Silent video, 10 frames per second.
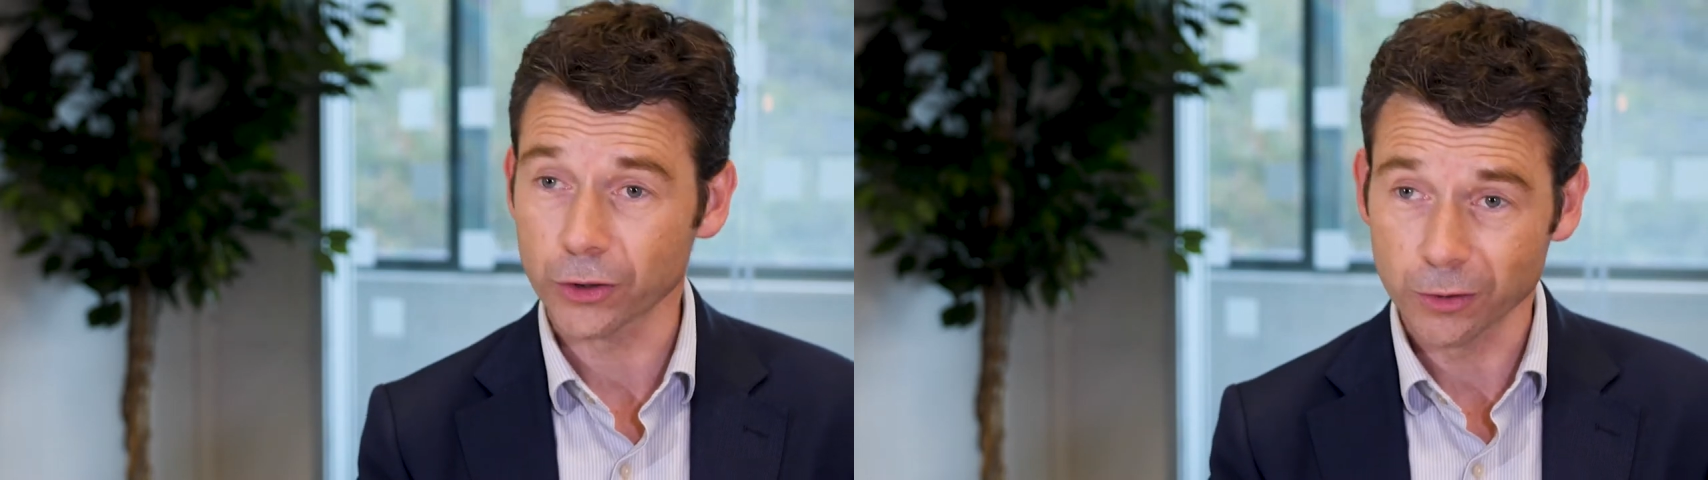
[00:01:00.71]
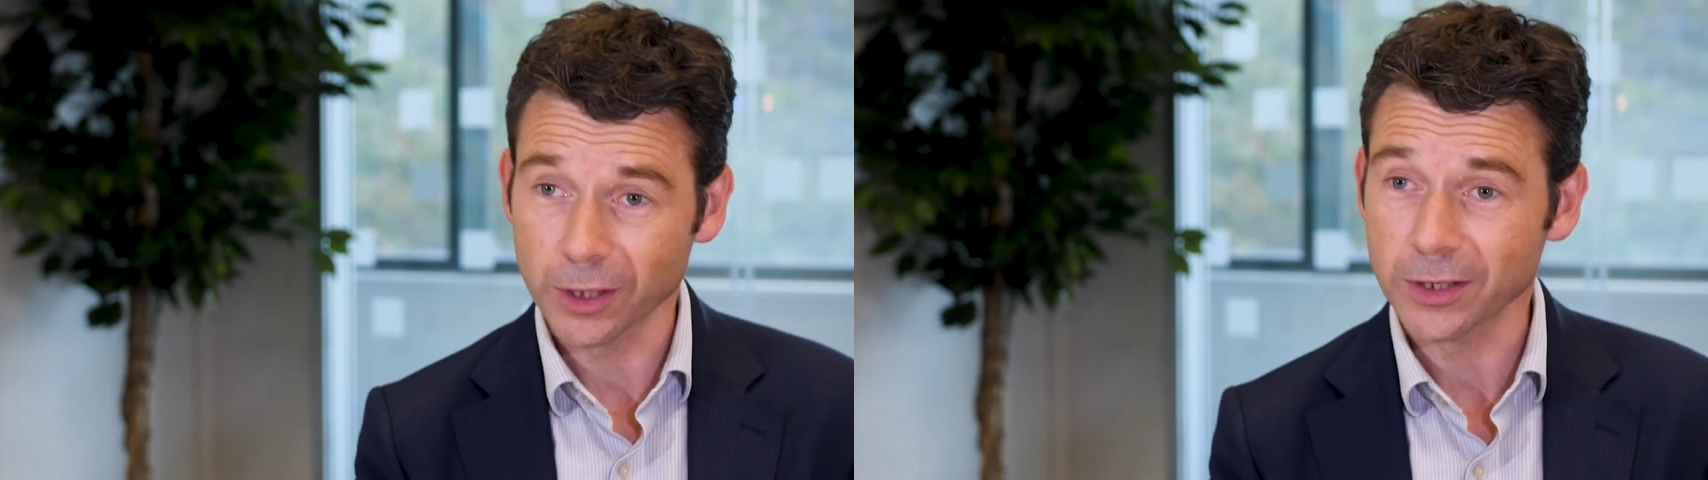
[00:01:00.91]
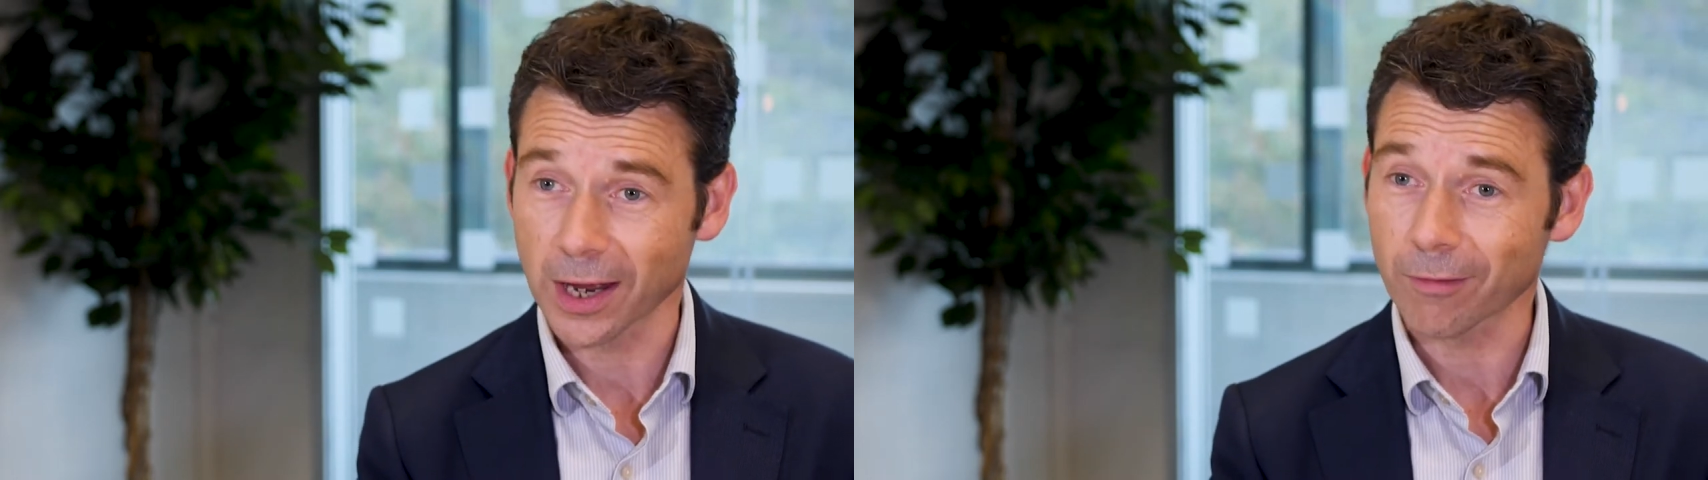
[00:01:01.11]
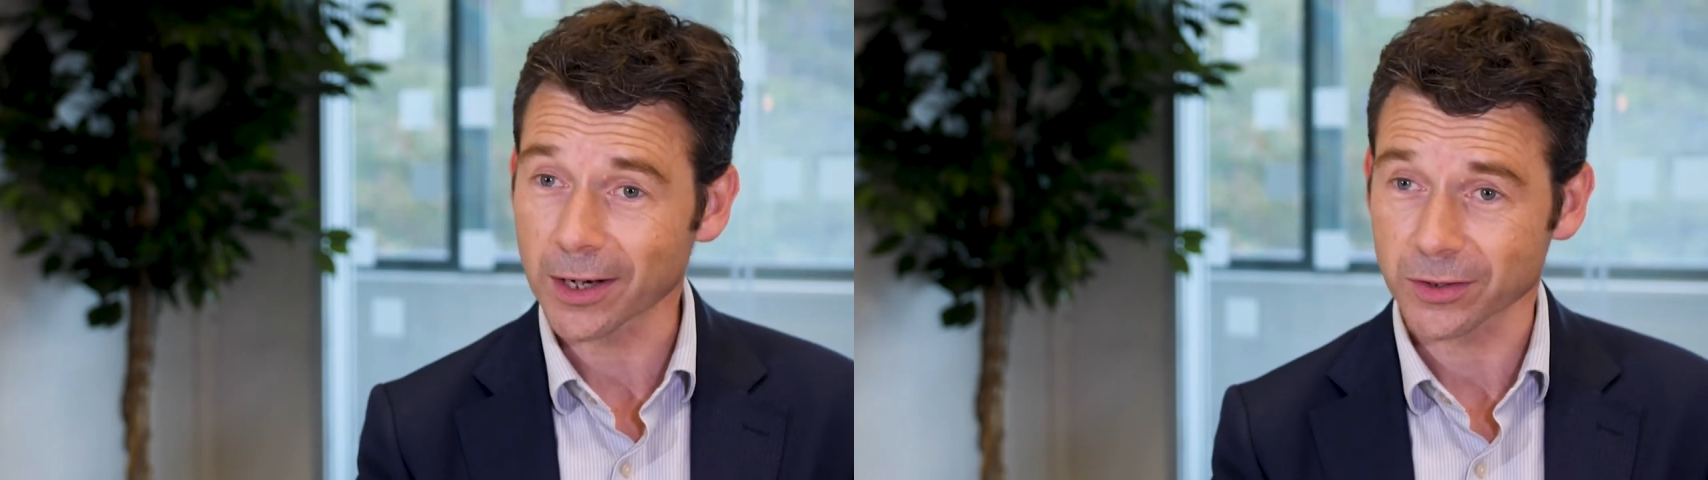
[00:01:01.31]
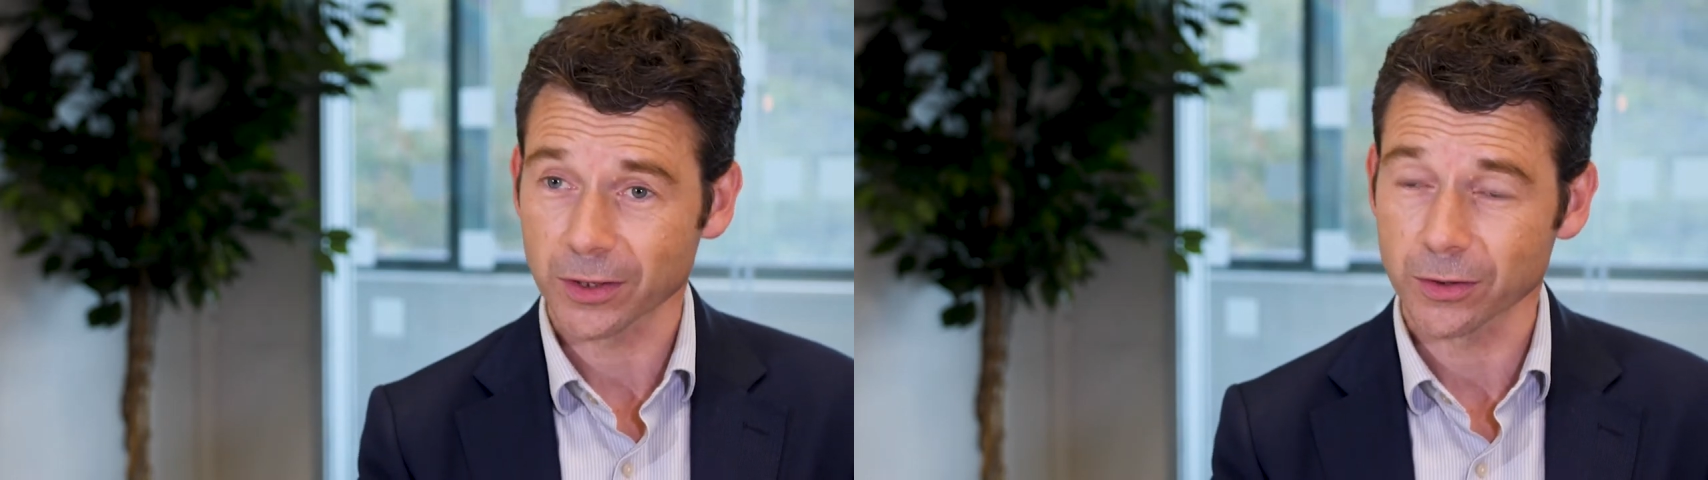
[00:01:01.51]
you need to have
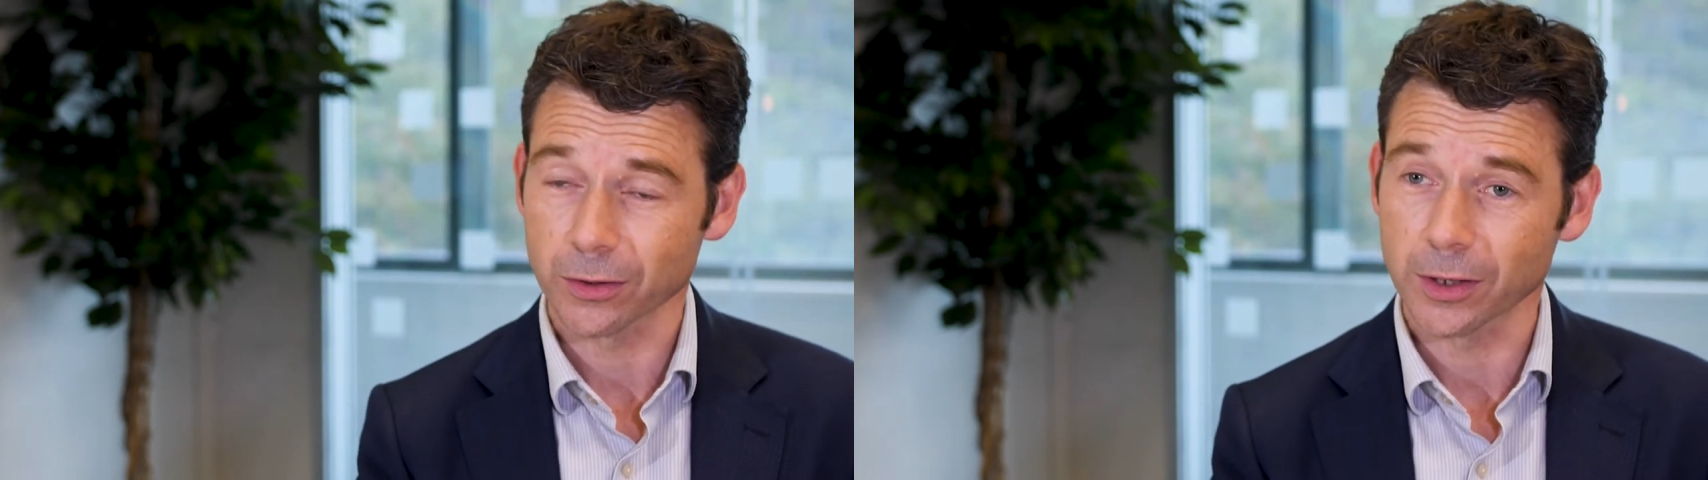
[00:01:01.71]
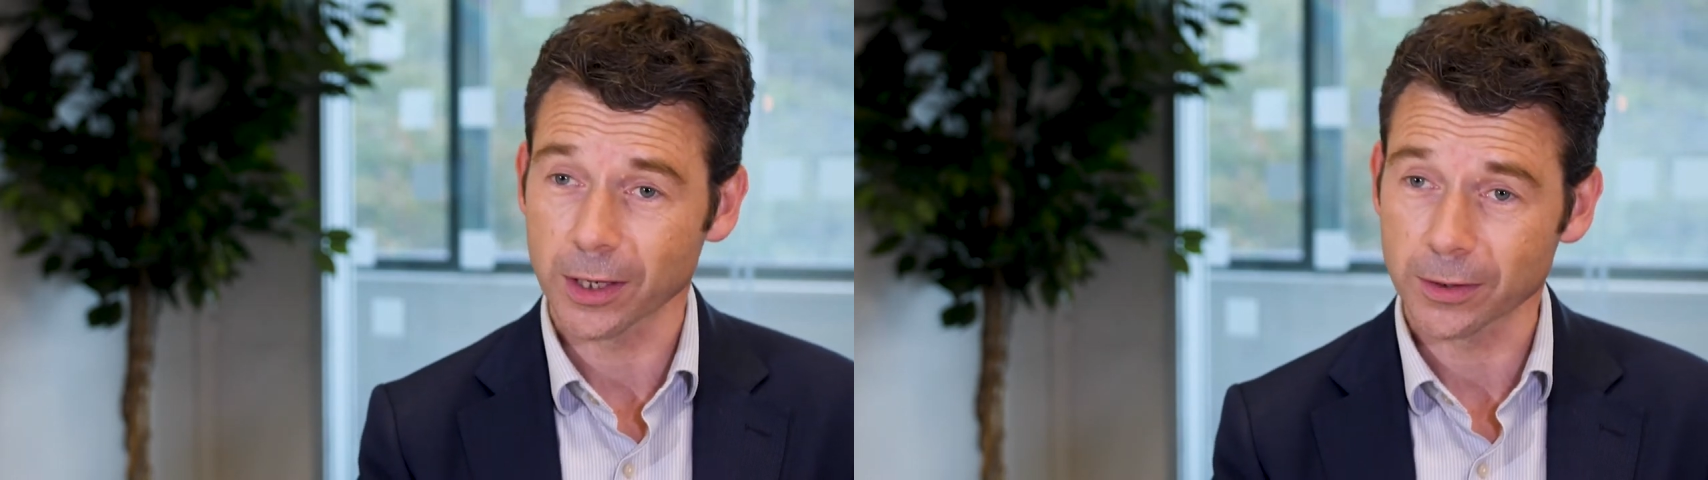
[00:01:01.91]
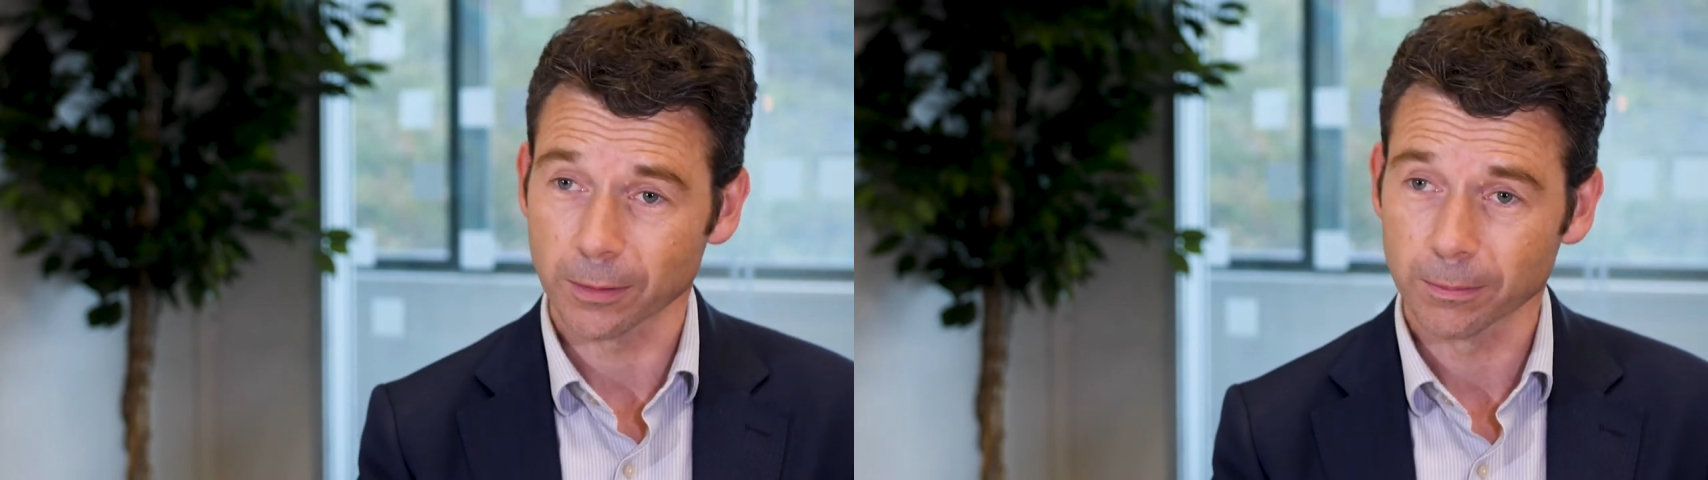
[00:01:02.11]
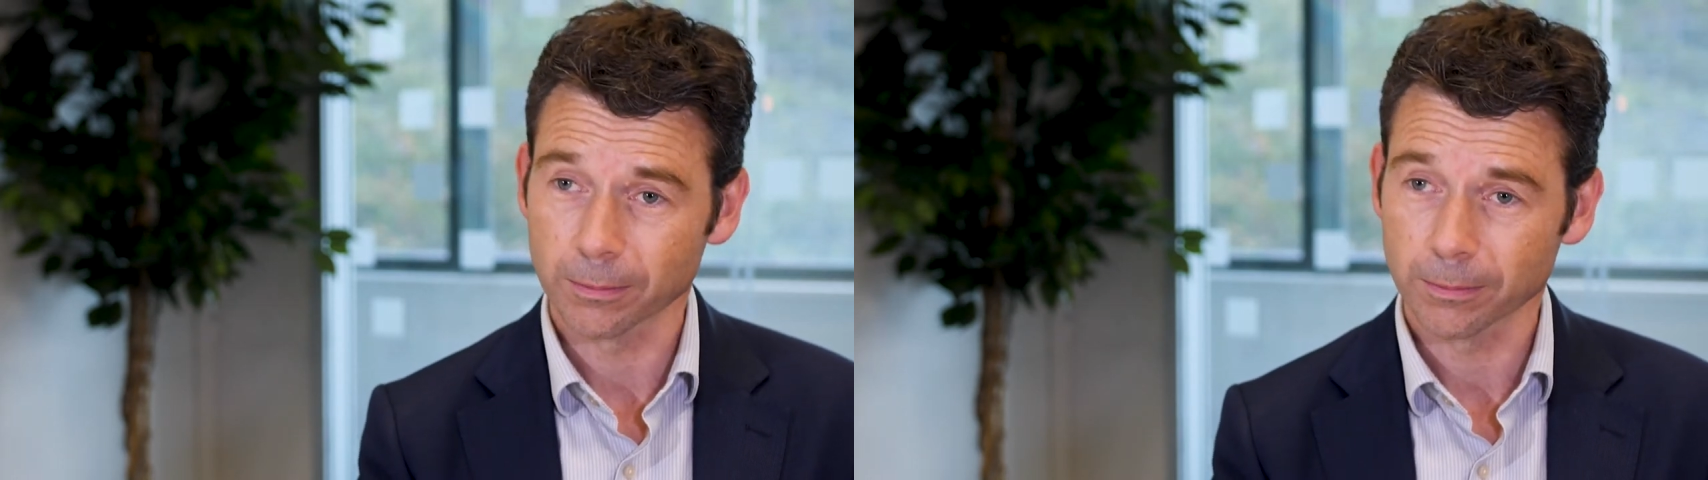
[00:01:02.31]
access to the data